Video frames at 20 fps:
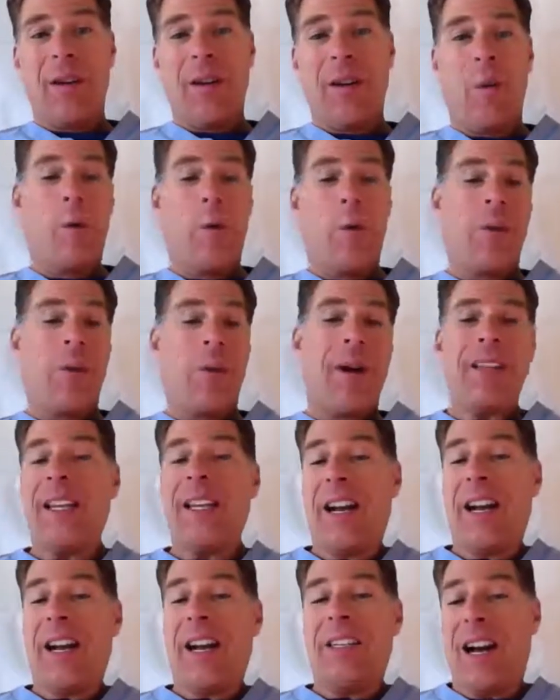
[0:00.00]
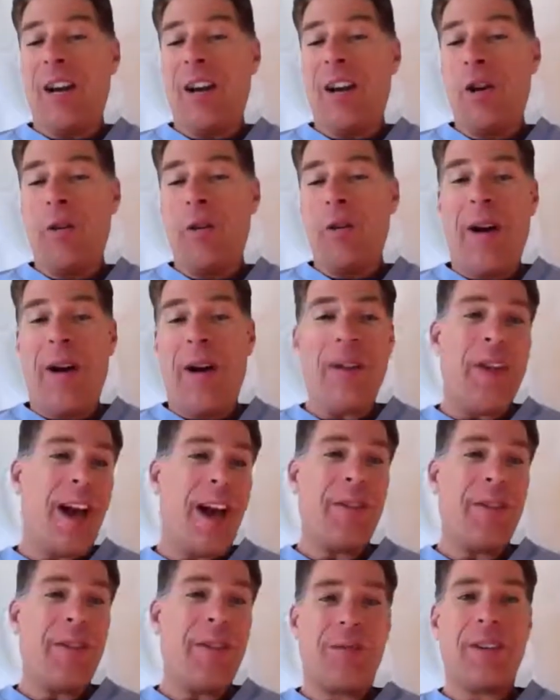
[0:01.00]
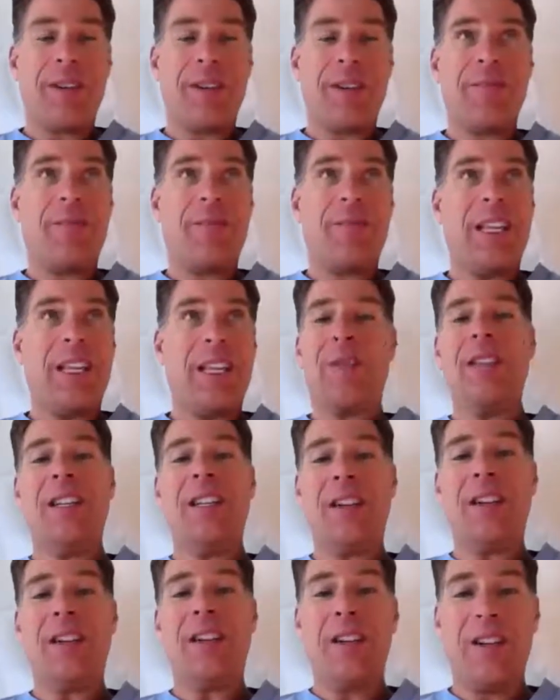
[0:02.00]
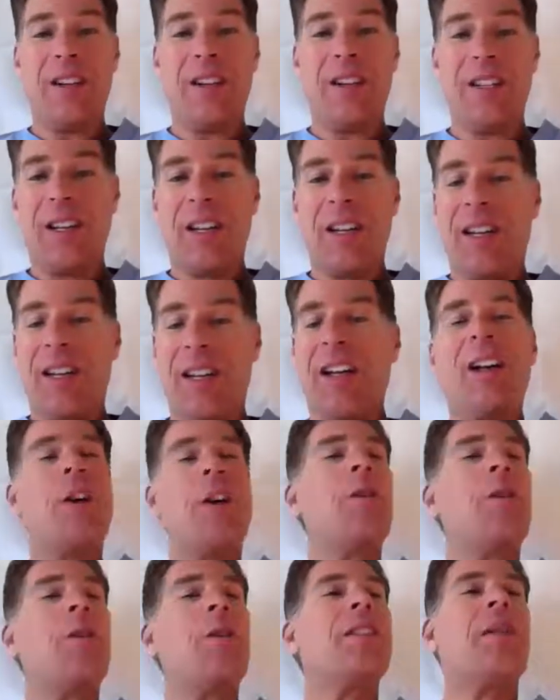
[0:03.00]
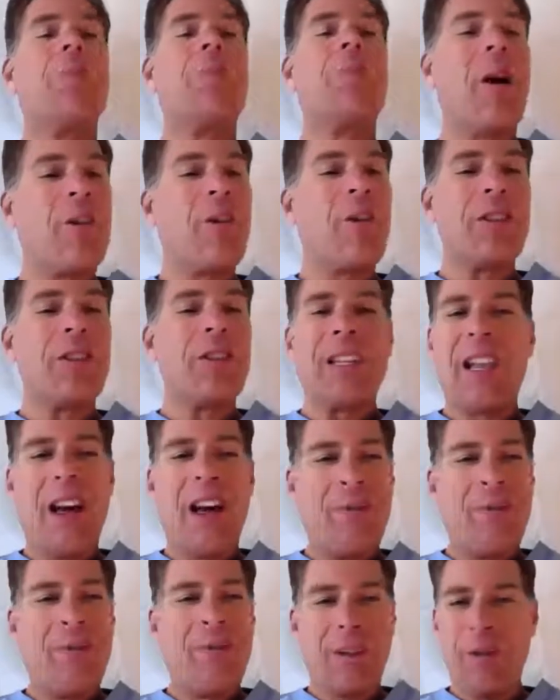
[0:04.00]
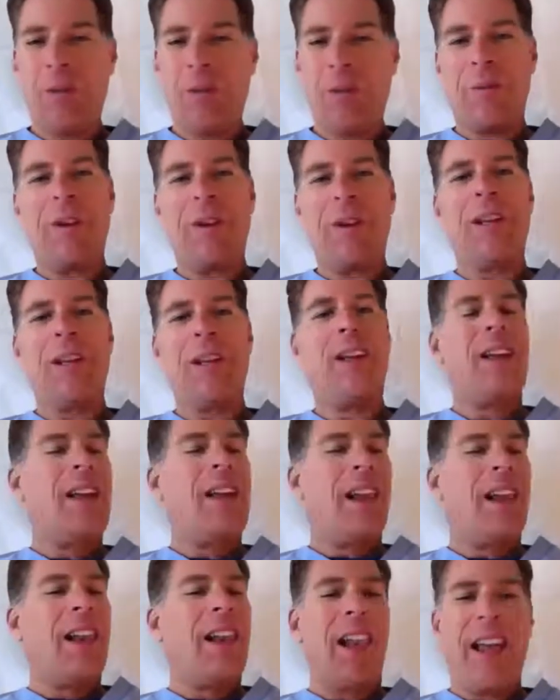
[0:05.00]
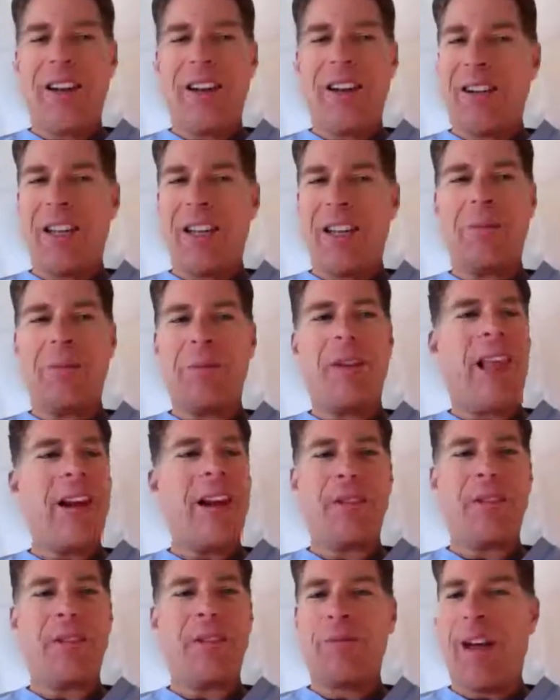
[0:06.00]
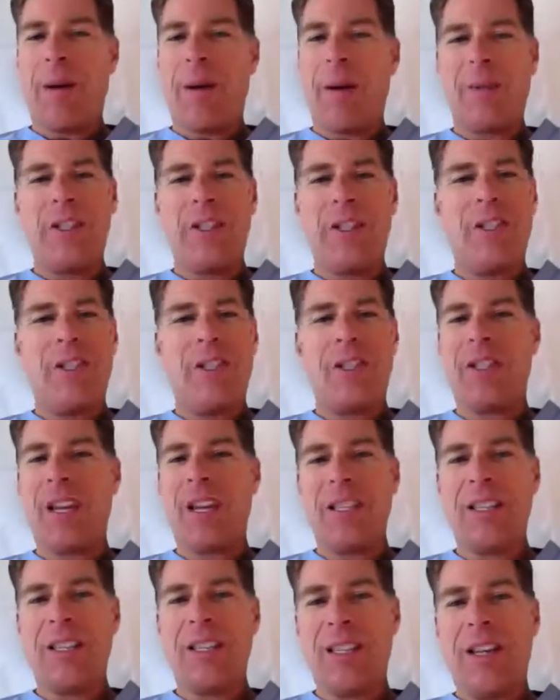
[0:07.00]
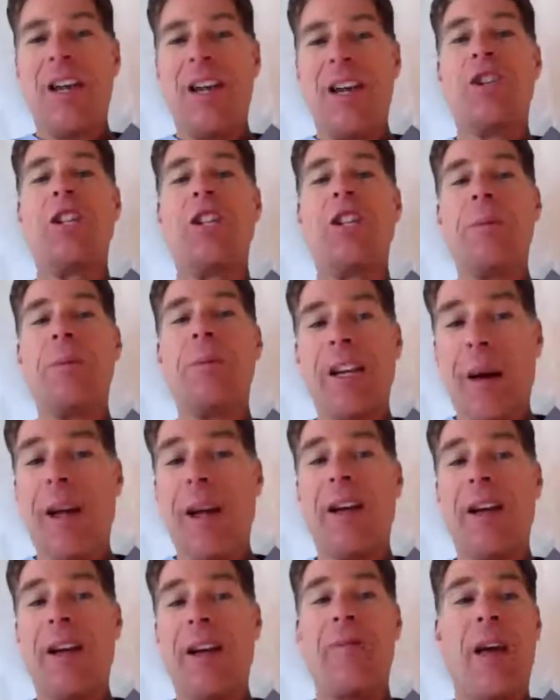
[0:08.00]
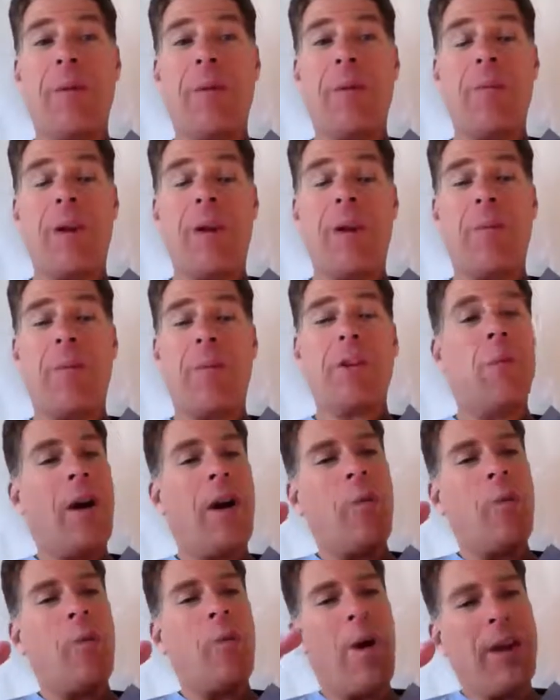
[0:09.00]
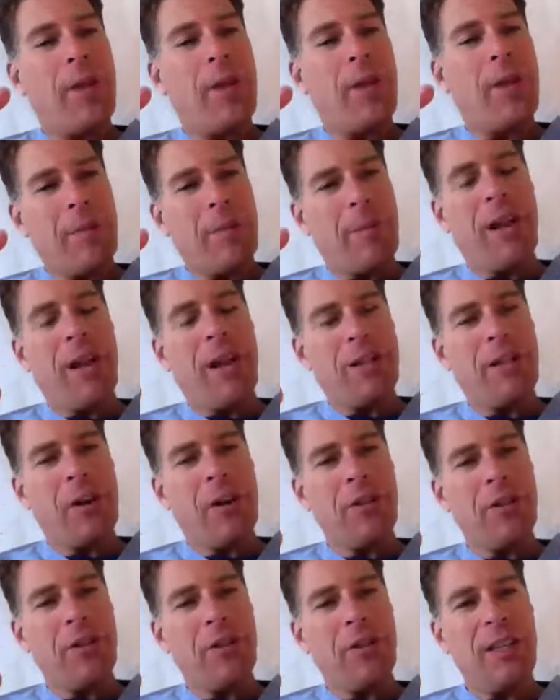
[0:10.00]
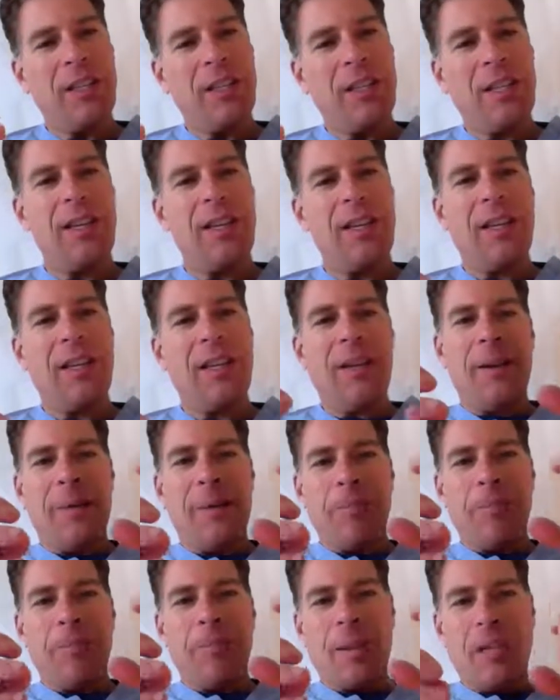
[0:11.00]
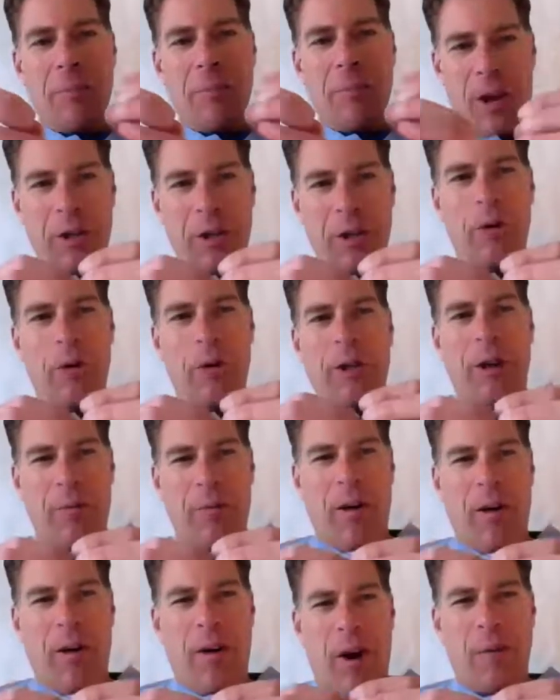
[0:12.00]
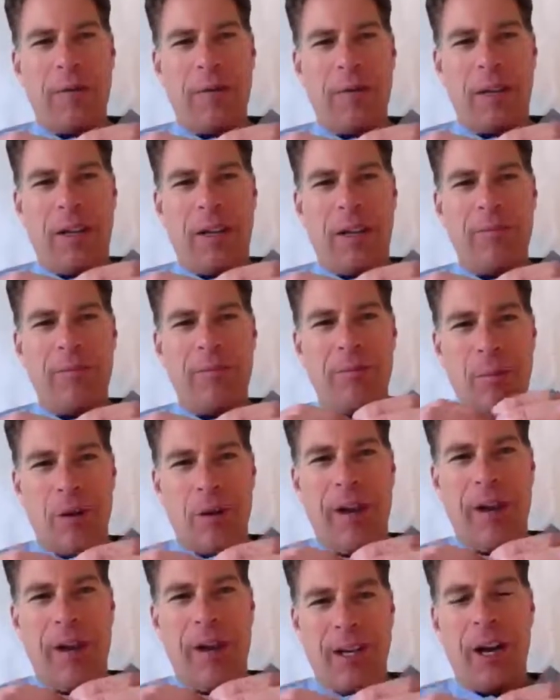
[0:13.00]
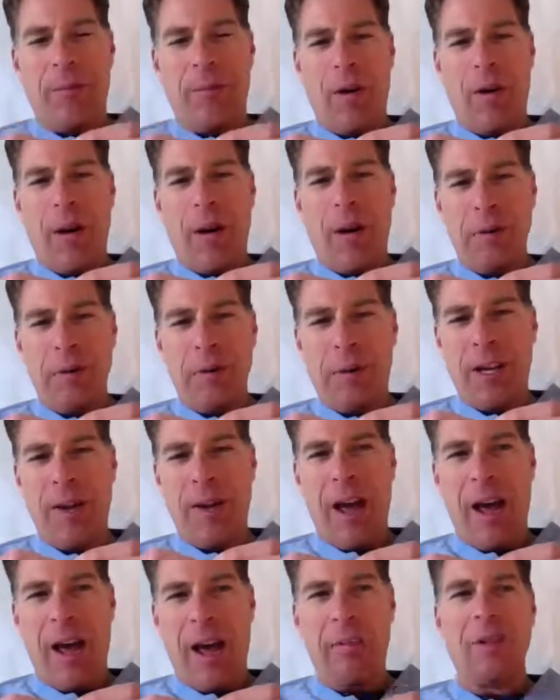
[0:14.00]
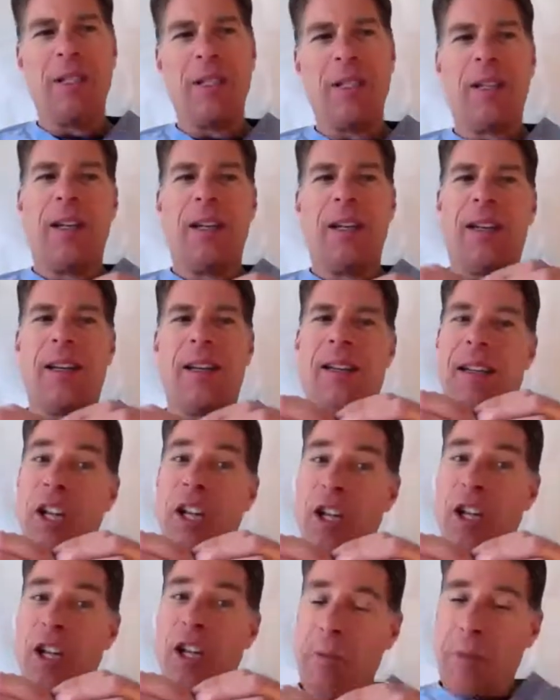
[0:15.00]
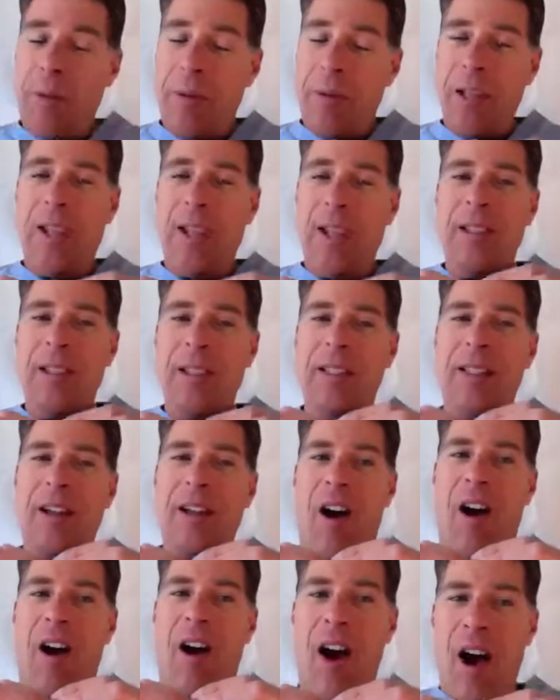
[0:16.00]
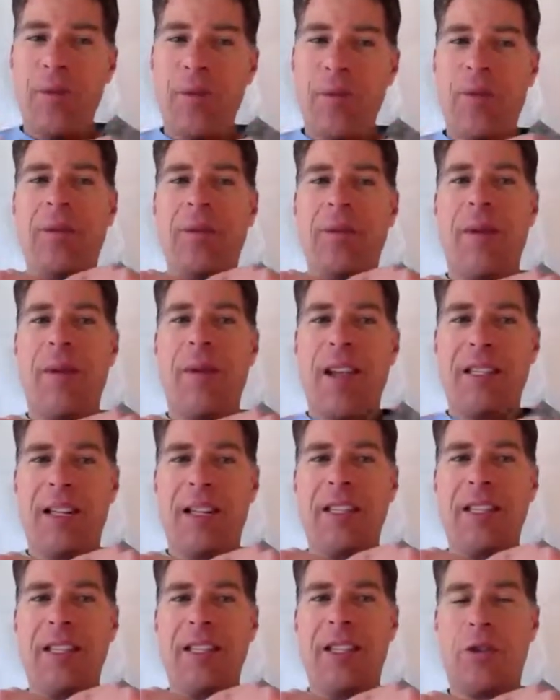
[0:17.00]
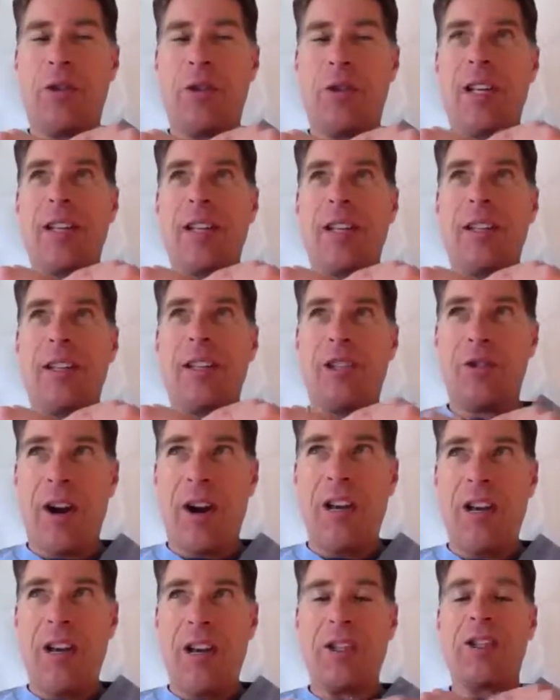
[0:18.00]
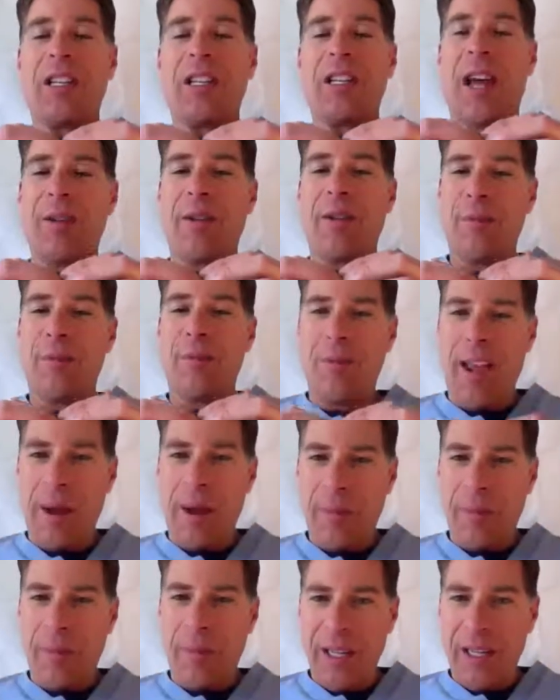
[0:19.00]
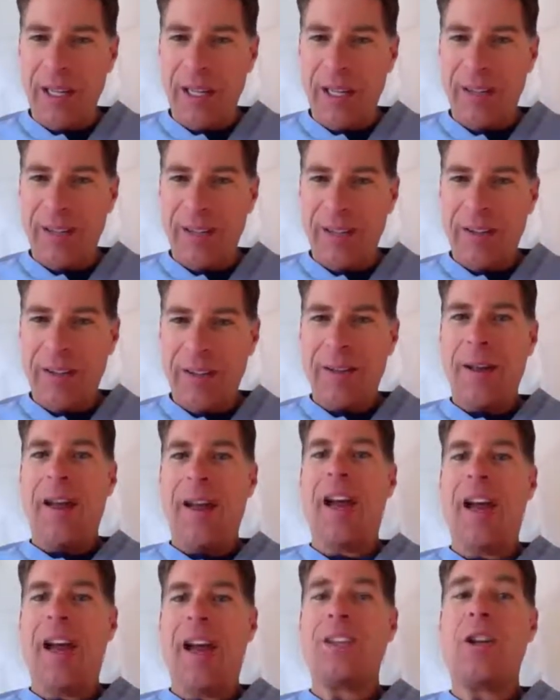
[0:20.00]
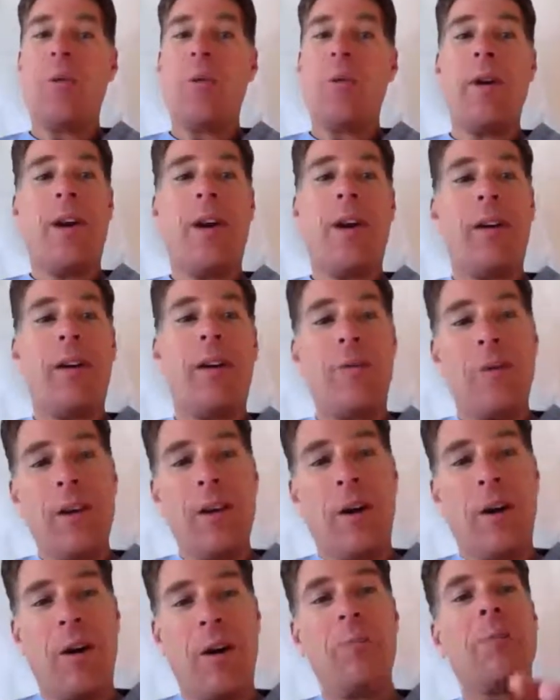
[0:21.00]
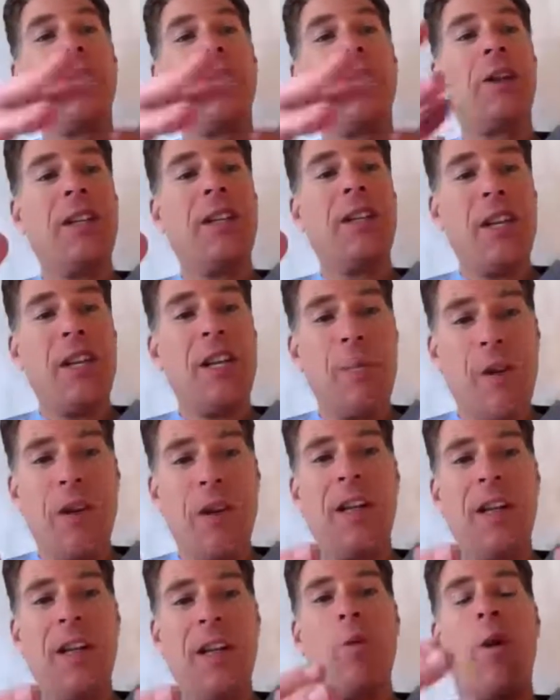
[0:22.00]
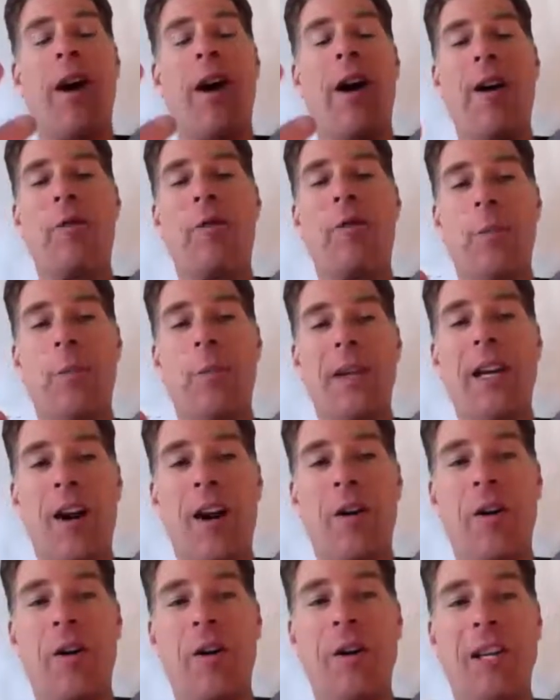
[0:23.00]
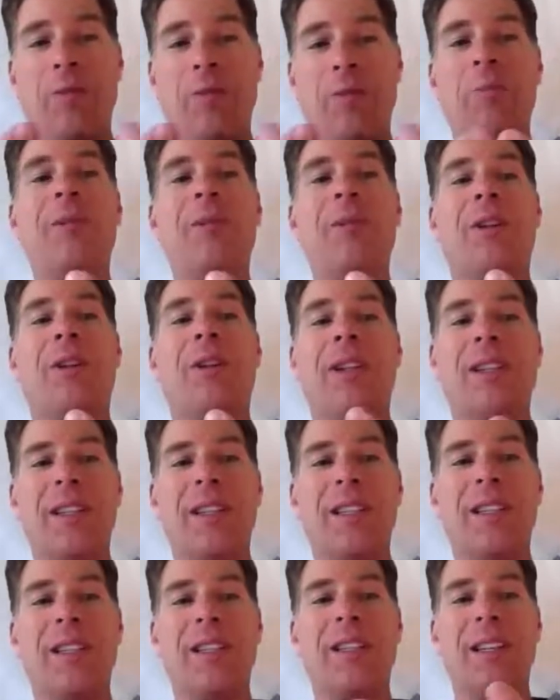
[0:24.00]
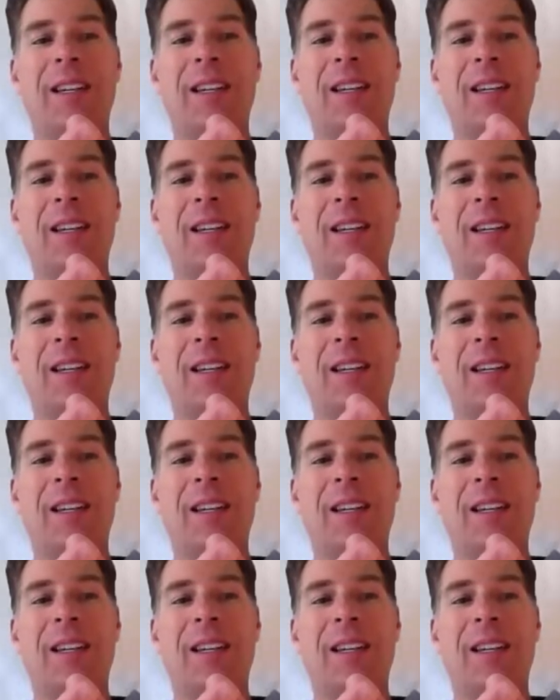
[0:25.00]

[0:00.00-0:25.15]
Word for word: or my secretary, who I've had for 17 years, who is the most lovely woman, like her husband, like her family. She's just she's become like a family member. So one way to think about oxytocin is that this molecule that evolved to motivate care offspring in mammals, in human beings, often makes us treat strangers like family. Hmm. And so we are, we are building community wherever we go because we're building these